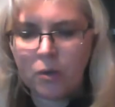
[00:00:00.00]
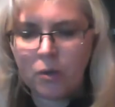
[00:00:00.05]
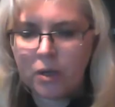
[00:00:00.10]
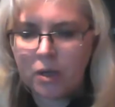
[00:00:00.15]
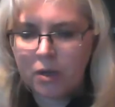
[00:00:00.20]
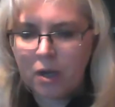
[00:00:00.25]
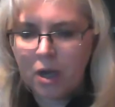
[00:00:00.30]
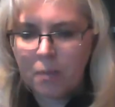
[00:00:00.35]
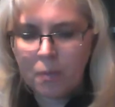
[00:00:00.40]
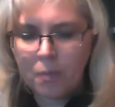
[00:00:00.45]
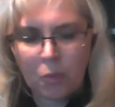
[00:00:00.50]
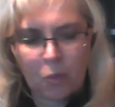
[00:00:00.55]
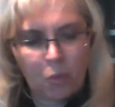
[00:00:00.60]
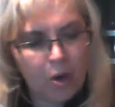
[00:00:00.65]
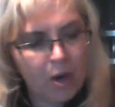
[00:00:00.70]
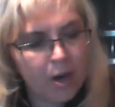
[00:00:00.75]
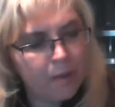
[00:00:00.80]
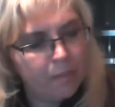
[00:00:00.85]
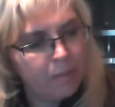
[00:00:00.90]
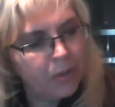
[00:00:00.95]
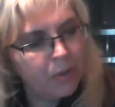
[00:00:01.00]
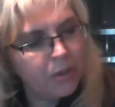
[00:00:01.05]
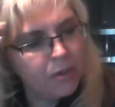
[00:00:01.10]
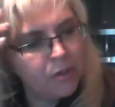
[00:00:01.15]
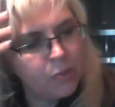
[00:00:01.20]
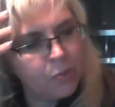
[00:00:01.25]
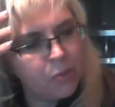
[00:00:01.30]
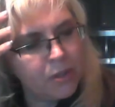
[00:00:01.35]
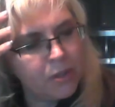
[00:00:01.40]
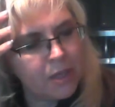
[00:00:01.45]
upright, but
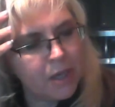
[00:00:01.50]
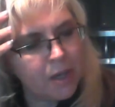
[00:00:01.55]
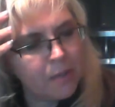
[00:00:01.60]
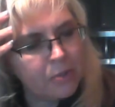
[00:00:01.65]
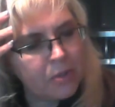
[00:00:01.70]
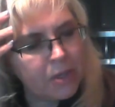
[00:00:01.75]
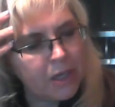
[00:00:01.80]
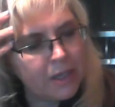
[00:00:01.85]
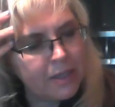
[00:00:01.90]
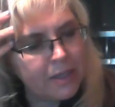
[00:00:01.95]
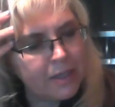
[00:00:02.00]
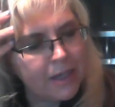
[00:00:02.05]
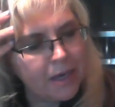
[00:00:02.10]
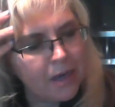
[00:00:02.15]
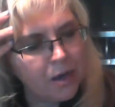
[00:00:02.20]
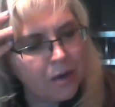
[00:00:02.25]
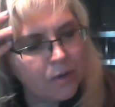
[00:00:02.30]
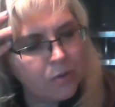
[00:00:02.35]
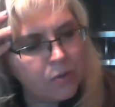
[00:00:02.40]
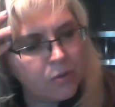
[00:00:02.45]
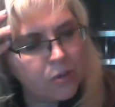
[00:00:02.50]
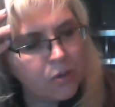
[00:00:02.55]
this one's upside down.